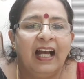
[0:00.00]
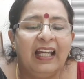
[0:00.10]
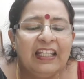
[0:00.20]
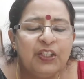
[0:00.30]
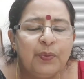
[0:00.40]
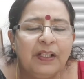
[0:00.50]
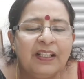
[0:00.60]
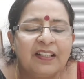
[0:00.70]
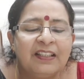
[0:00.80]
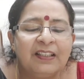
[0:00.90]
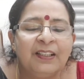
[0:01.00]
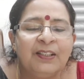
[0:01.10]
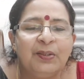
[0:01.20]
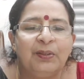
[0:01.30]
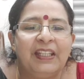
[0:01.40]
It will
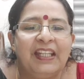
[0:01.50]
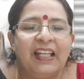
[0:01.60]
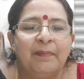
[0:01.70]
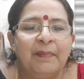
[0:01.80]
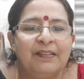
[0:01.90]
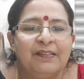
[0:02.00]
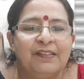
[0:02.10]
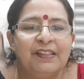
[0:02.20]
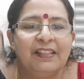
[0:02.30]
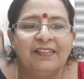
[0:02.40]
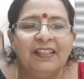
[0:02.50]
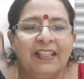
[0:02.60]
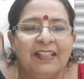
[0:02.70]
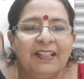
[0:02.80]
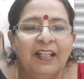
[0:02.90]
return to the elements, isn't
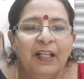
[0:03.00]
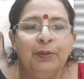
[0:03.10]
it?